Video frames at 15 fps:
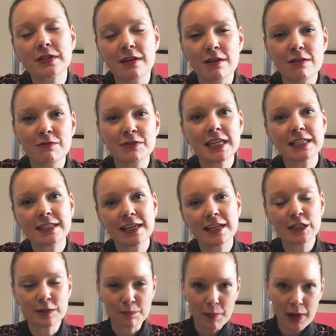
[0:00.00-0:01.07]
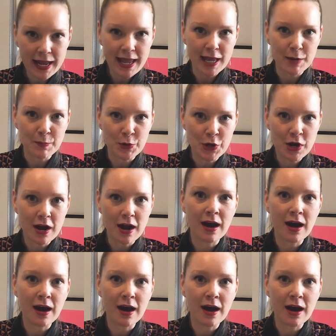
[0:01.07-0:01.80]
of Tatiana's My Handbook,